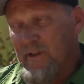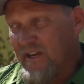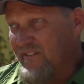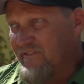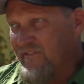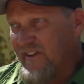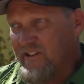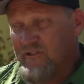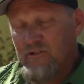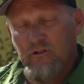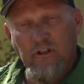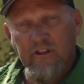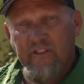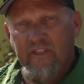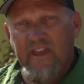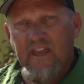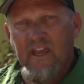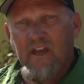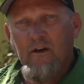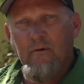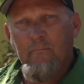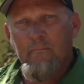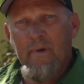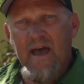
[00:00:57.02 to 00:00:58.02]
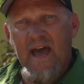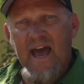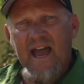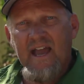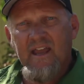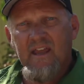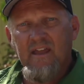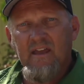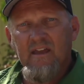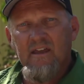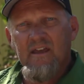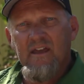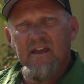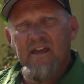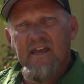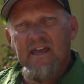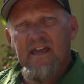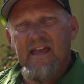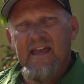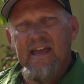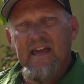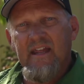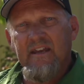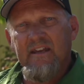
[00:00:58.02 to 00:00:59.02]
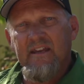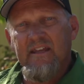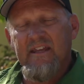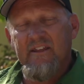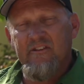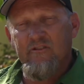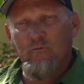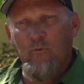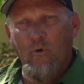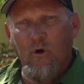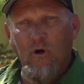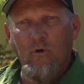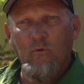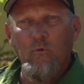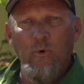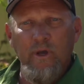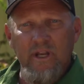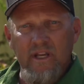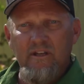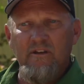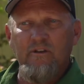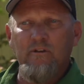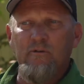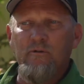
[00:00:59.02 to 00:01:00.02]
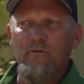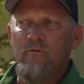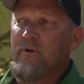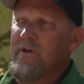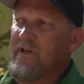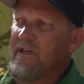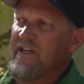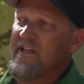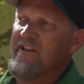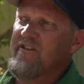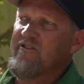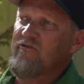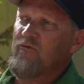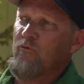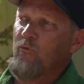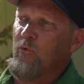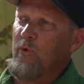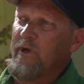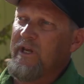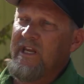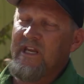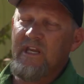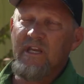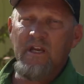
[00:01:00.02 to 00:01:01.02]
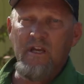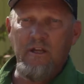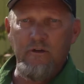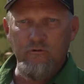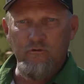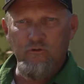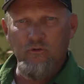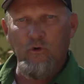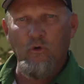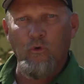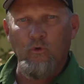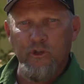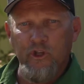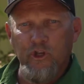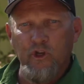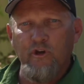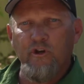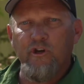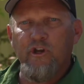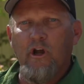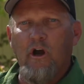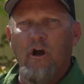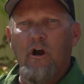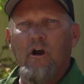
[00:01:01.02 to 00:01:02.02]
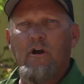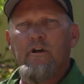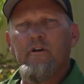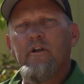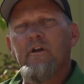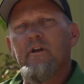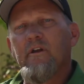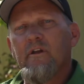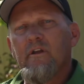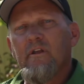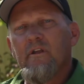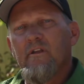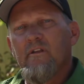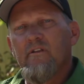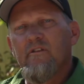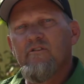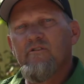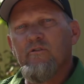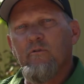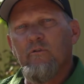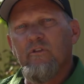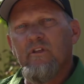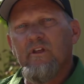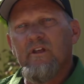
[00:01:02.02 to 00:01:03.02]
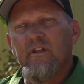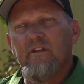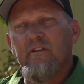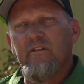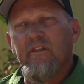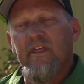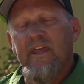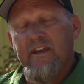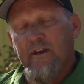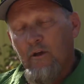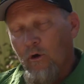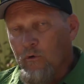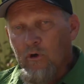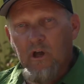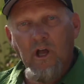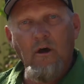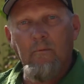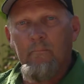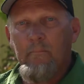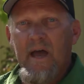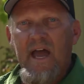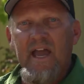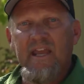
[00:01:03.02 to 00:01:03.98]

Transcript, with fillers: but eventually they come back and is what we do is we control your yard so that they don't come